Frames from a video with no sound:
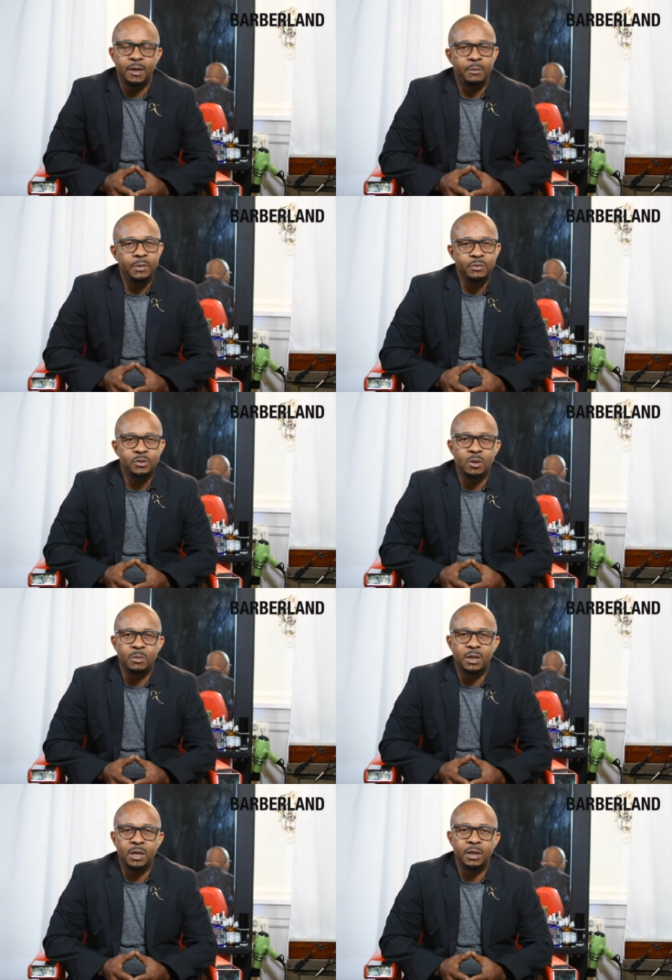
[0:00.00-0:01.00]
and people saw
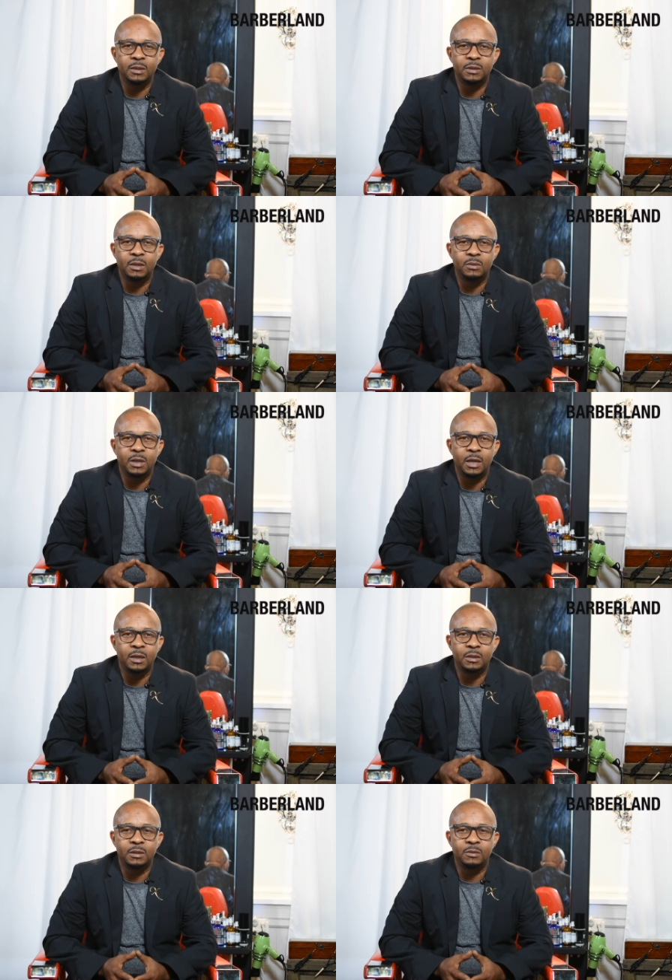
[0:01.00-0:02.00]
me cut, they were like,
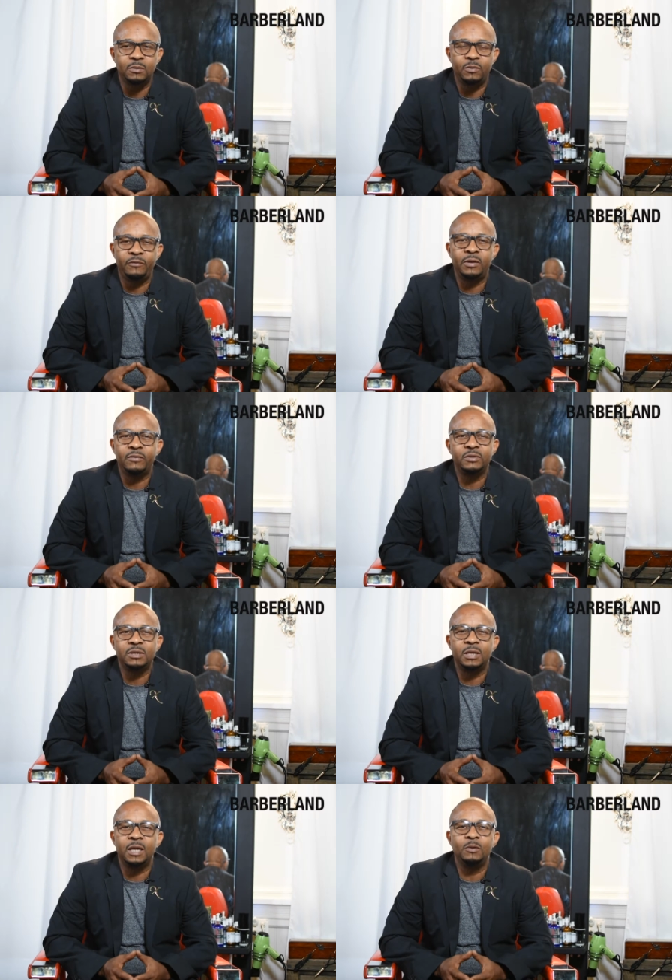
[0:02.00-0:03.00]
We've never
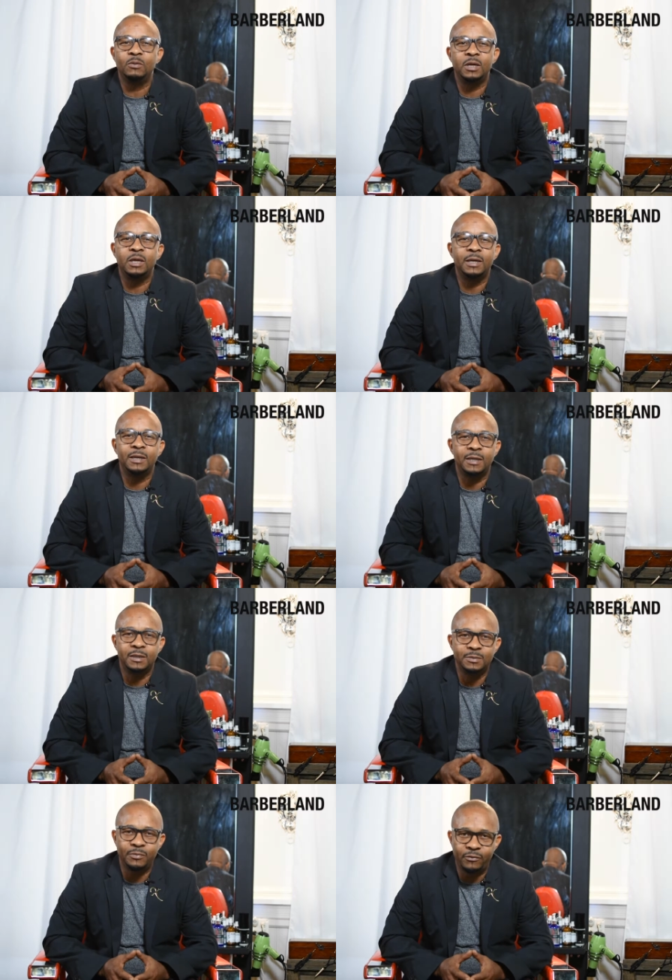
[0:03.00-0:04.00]
seen anyone cut hair like
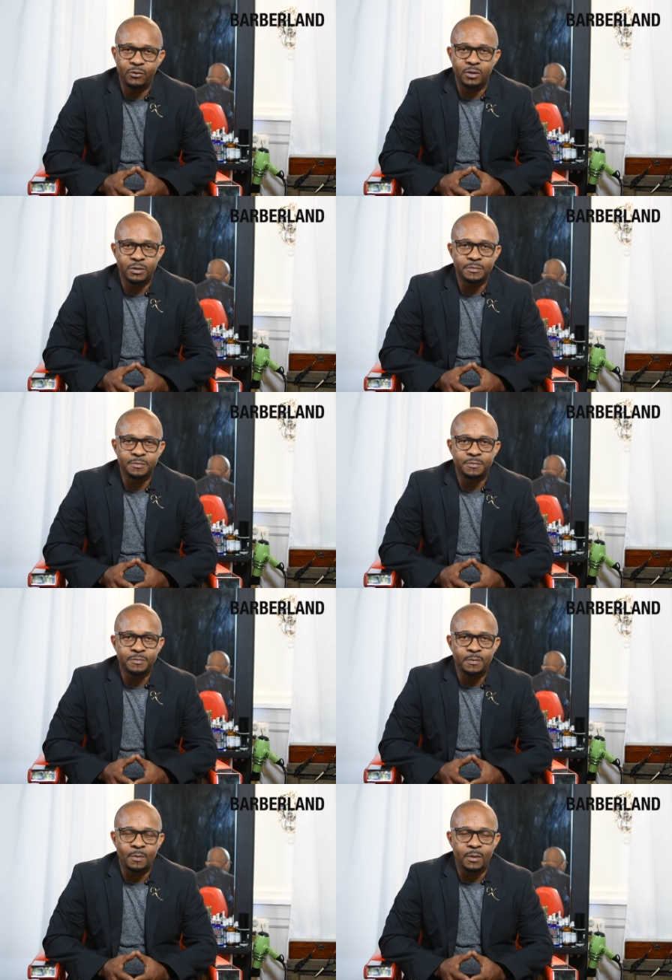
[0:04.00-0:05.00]
this before. Yeah.
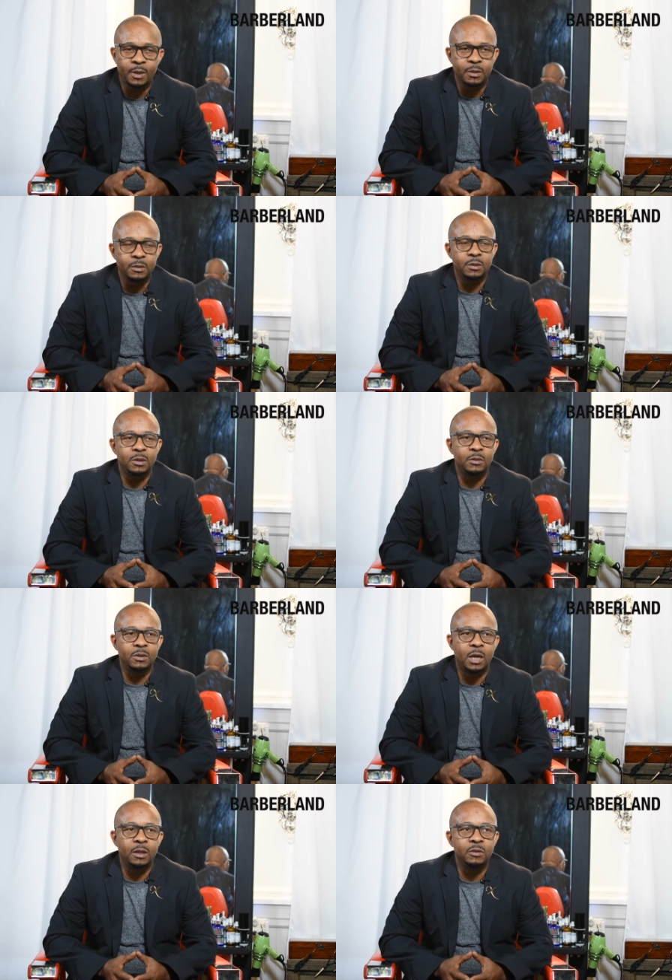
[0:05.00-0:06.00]
You know,
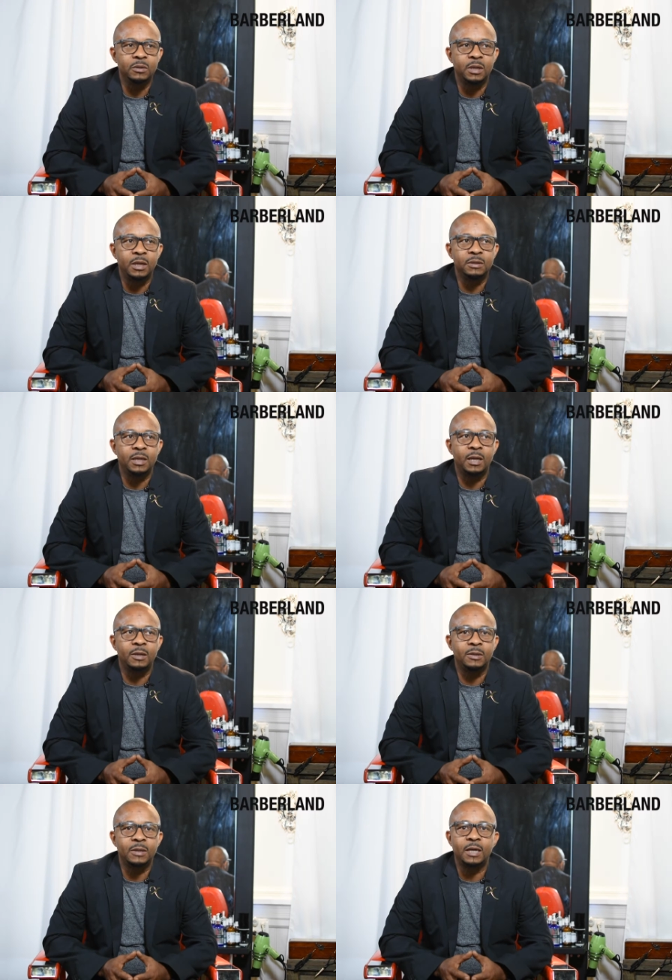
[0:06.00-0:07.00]
I learned things like
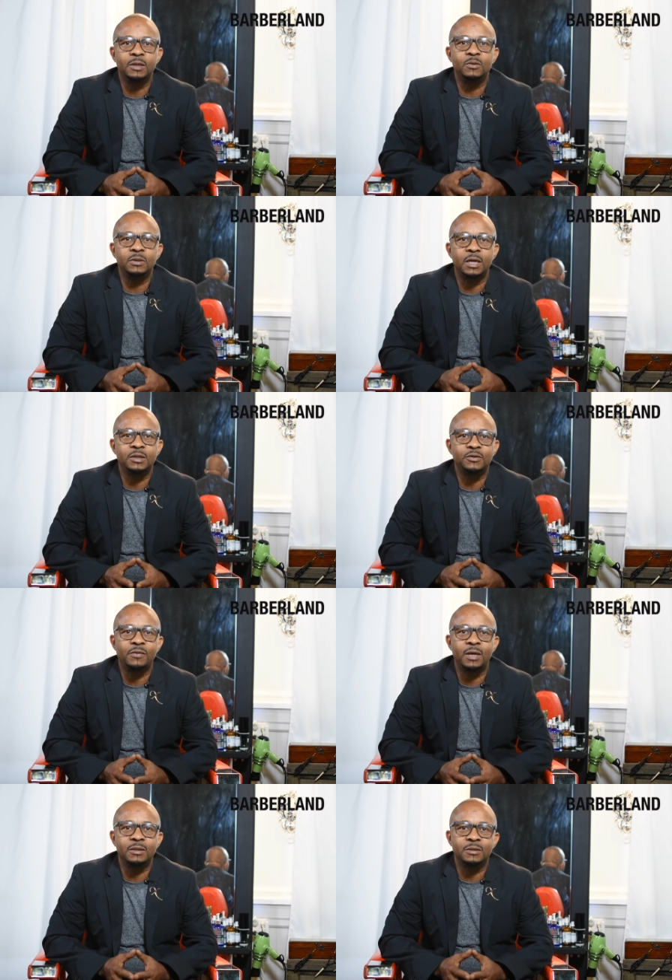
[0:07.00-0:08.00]
how to do a
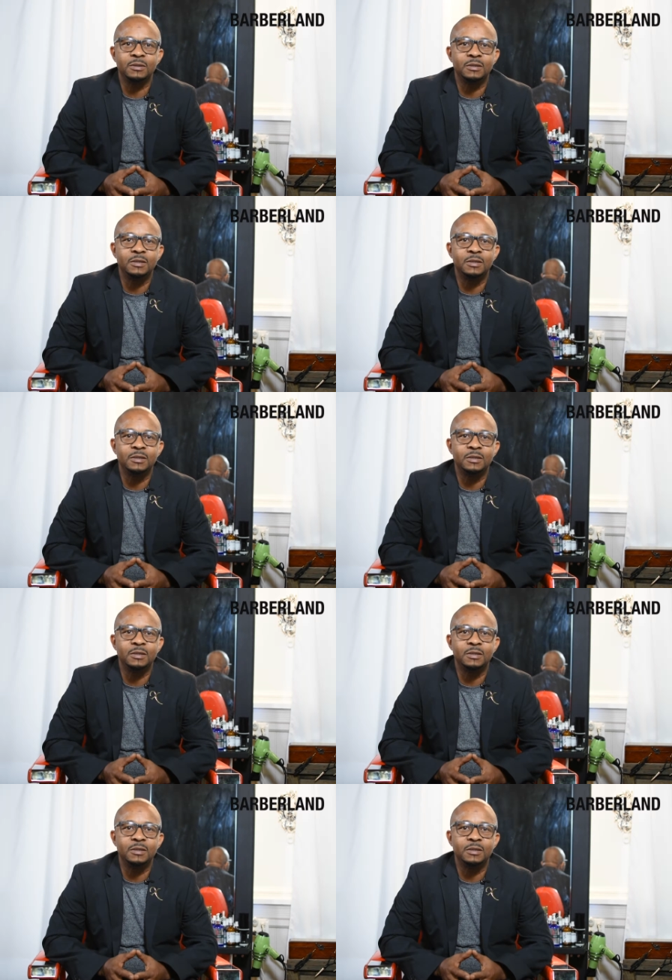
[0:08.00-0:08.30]
texturizer,